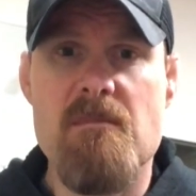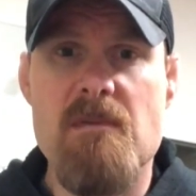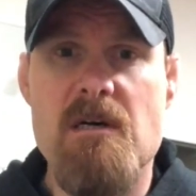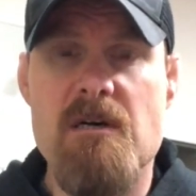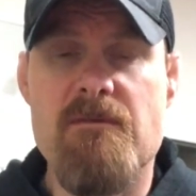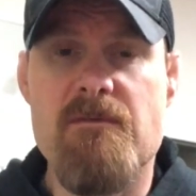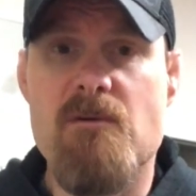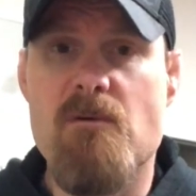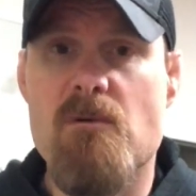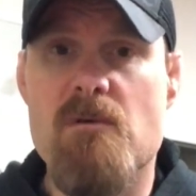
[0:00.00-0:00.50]

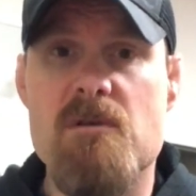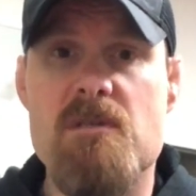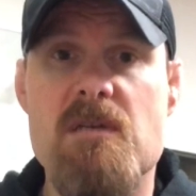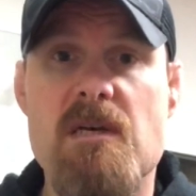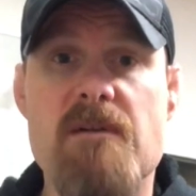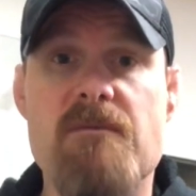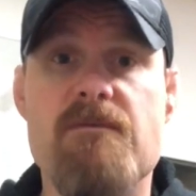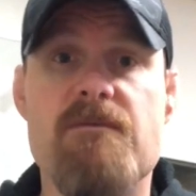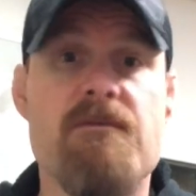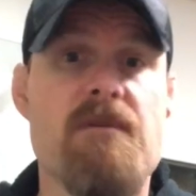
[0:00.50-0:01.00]
Of course,
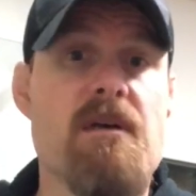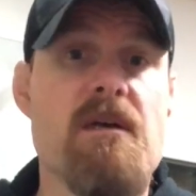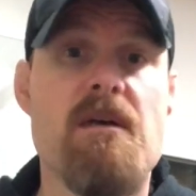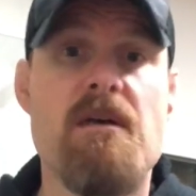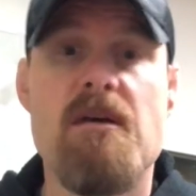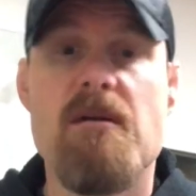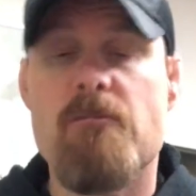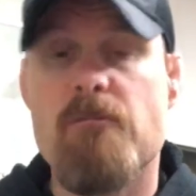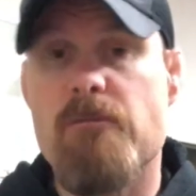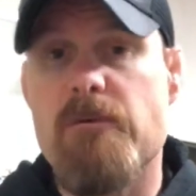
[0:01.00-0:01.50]
I've
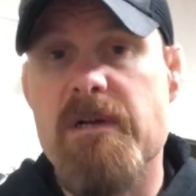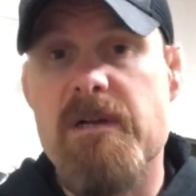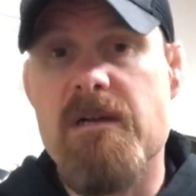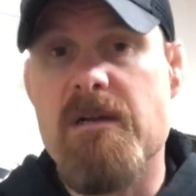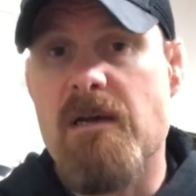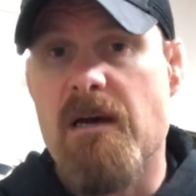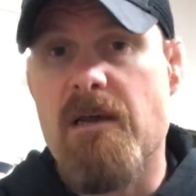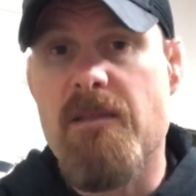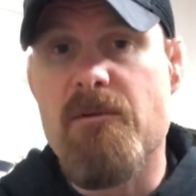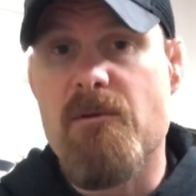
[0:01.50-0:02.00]
ridden
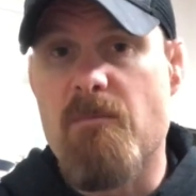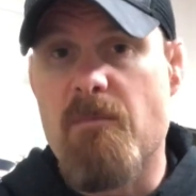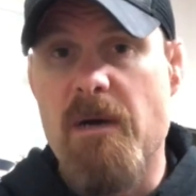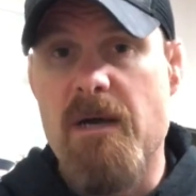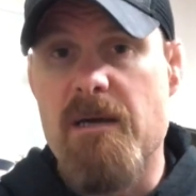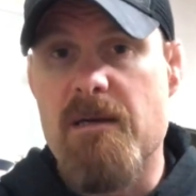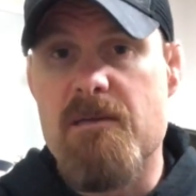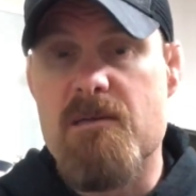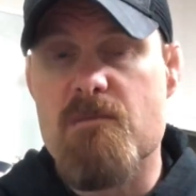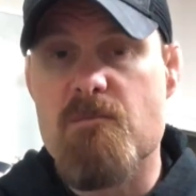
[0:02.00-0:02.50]
other
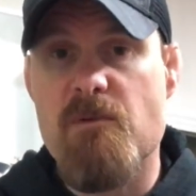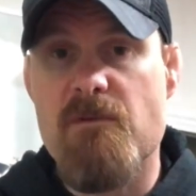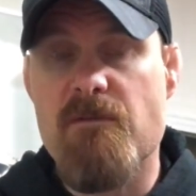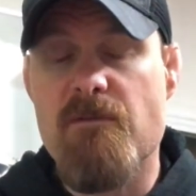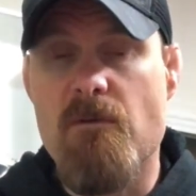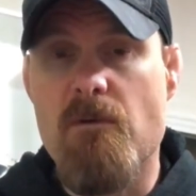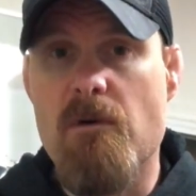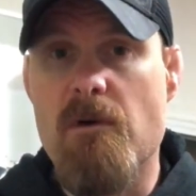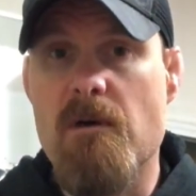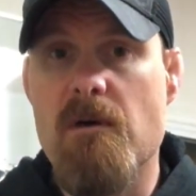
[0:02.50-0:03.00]
bikes
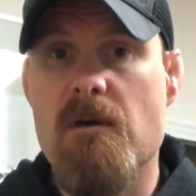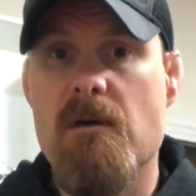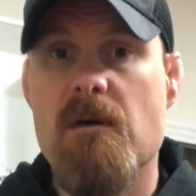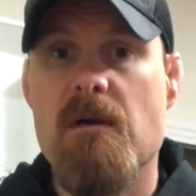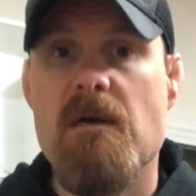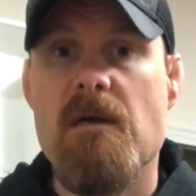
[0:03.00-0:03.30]
before,